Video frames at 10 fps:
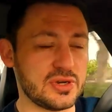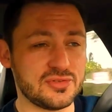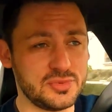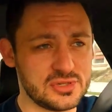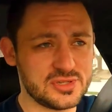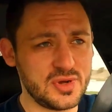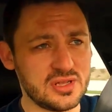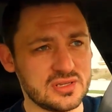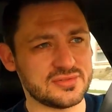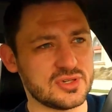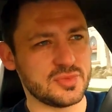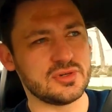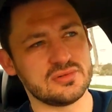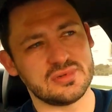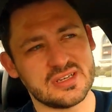But if you put a small enough
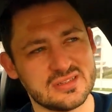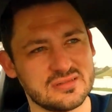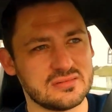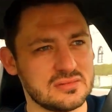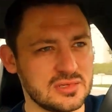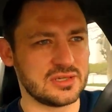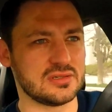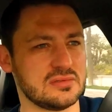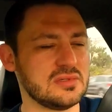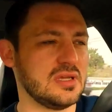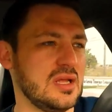turbo, like, you know,